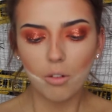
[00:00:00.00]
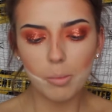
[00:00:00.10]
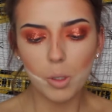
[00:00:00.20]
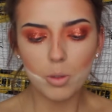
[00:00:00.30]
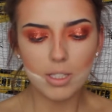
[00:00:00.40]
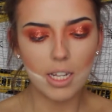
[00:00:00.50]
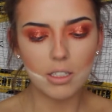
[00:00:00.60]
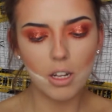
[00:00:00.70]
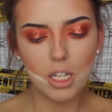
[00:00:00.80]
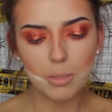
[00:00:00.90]
Rimmel
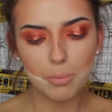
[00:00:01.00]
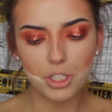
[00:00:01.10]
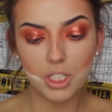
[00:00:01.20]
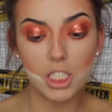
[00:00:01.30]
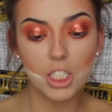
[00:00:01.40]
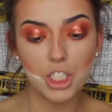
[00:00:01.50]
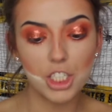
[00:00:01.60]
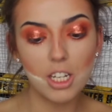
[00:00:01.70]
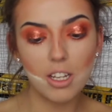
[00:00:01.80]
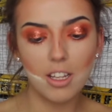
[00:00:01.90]
Scandaleyes
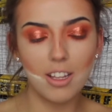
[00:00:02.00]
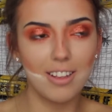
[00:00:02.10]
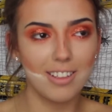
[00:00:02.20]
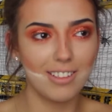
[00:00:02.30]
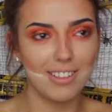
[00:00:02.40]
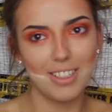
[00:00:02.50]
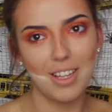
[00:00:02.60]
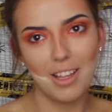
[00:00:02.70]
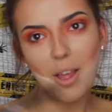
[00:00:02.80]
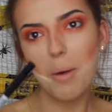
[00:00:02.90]
Precision
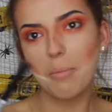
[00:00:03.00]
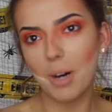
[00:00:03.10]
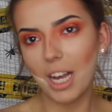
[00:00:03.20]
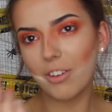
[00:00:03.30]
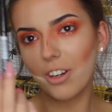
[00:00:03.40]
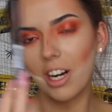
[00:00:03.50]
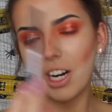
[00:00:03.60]
micro